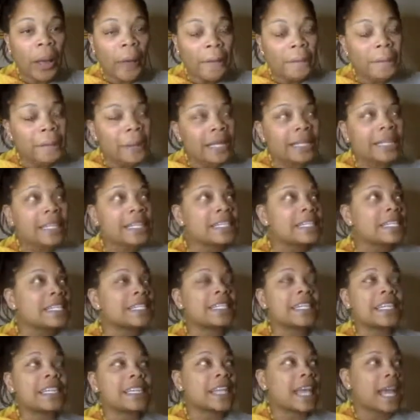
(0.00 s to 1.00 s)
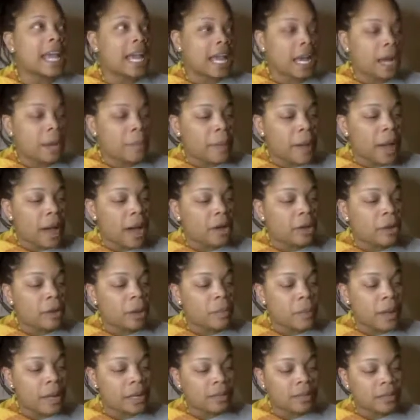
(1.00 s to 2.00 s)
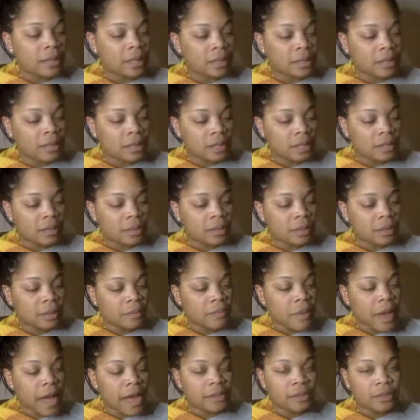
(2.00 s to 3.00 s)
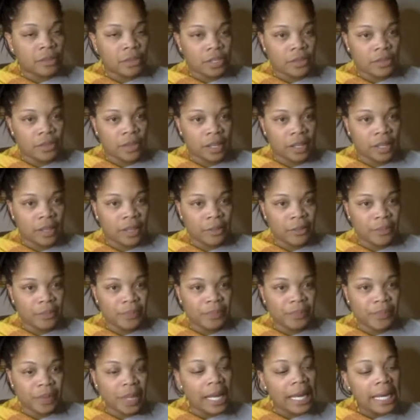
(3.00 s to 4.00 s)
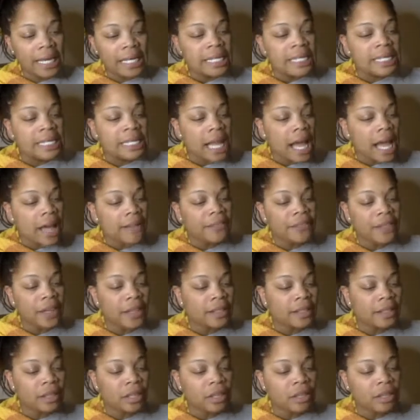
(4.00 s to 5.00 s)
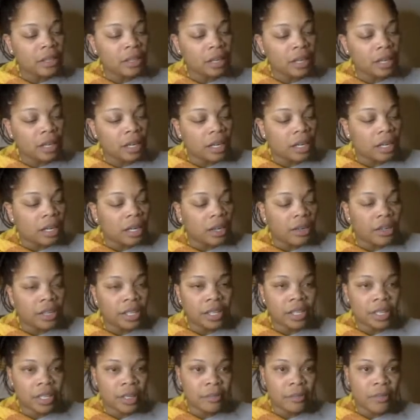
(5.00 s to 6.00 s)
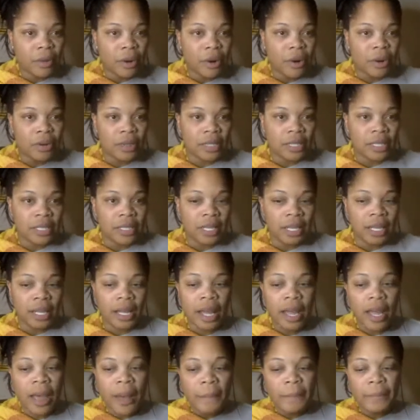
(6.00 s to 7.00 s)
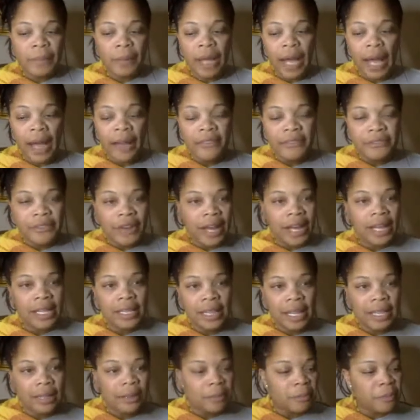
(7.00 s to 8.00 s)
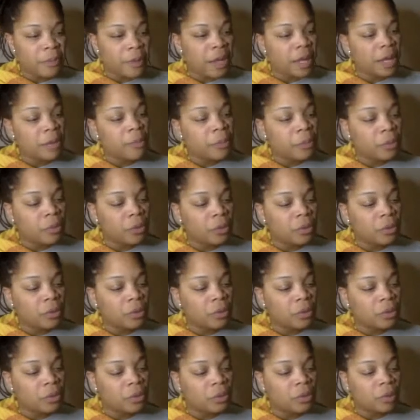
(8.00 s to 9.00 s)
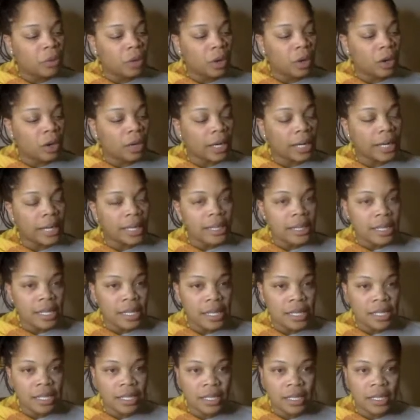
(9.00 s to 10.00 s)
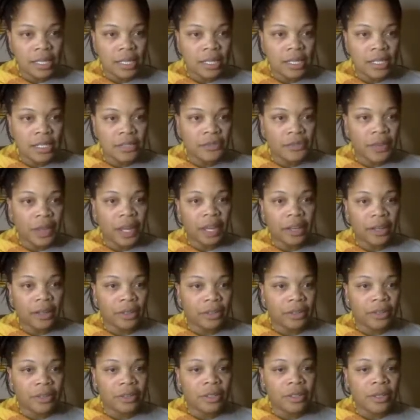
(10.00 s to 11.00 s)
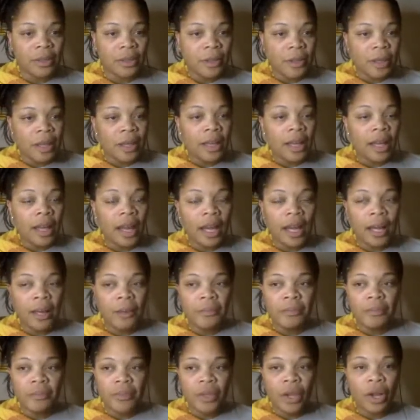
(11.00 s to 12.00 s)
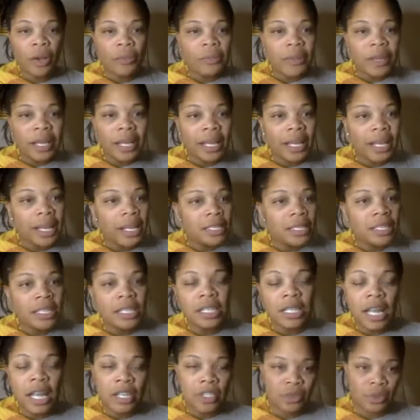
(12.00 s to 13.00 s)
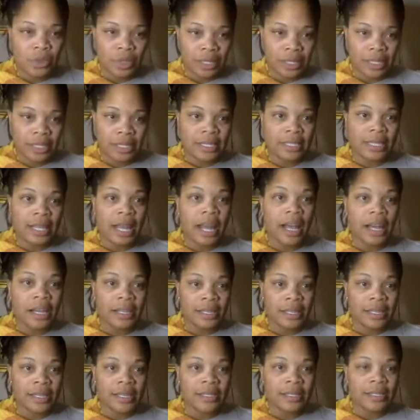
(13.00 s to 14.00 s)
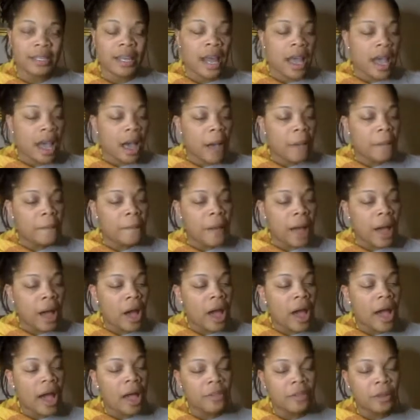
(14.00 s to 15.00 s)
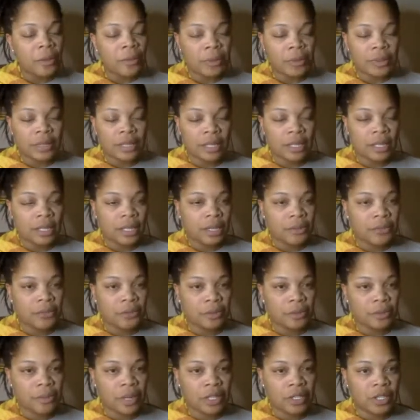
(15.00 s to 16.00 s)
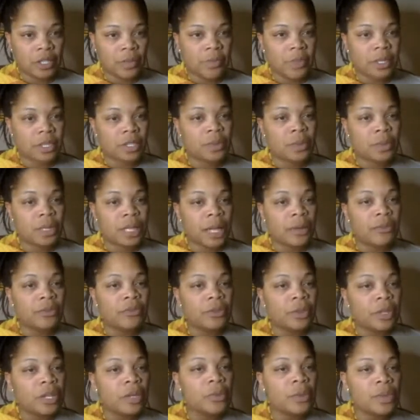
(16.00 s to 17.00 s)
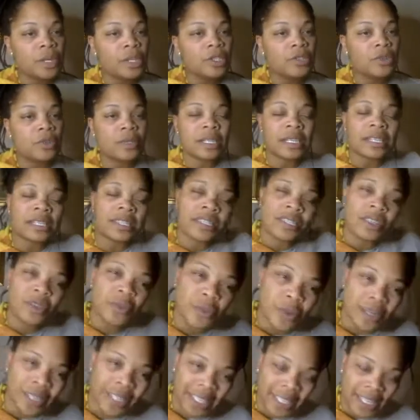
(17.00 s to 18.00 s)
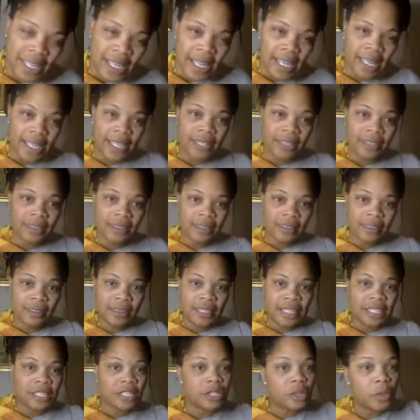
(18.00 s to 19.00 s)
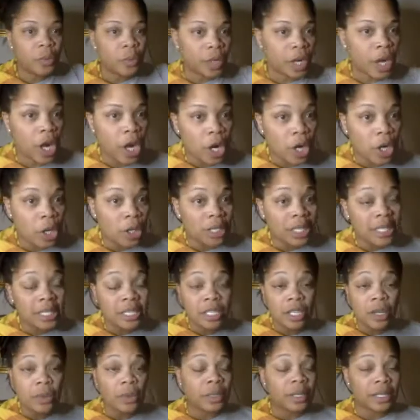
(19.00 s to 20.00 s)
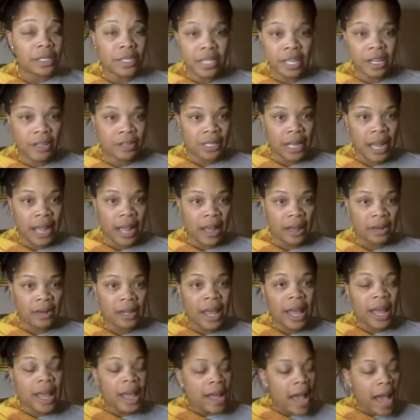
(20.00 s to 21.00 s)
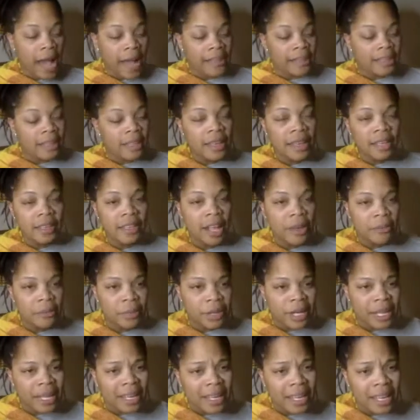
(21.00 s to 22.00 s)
But this is the thing about the manosphere, and it's not that there aren't good parts in it, but I find that the people who are in these spheres are being intellectually dishonest about how they're presenting information, because what they really want to do is they still want to cut, they still want to hurt, they still want to tear down. I think they're being